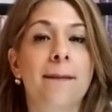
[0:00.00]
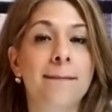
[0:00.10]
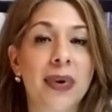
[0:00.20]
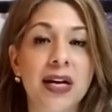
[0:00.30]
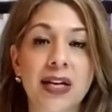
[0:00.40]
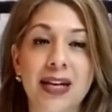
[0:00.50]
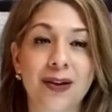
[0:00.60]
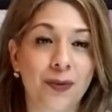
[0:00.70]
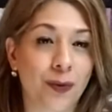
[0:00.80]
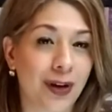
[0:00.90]

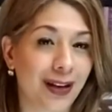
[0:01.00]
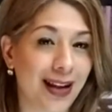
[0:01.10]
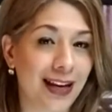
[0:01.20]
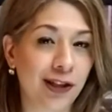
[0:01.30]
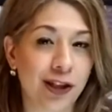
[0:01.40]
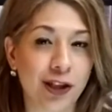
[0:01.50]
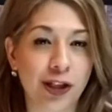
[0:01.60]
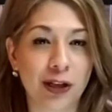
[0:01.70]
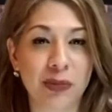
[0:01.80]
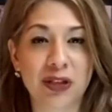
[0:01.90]
money,
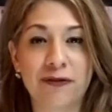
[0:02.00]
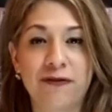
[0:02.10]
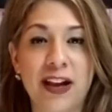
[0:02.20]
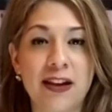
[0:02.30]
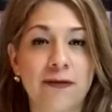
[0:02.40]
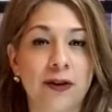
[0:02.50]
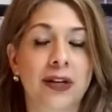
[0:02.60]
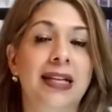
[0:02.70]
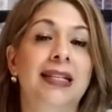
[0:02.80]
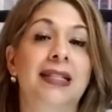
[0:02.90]
relationships,
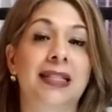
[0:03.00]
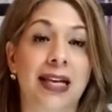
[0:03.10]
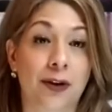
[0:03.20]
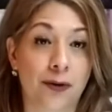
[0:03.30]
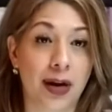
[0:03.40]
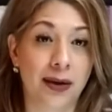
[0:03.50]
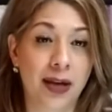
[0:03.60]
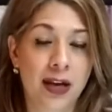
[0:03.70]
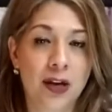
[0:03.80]
favor, etc.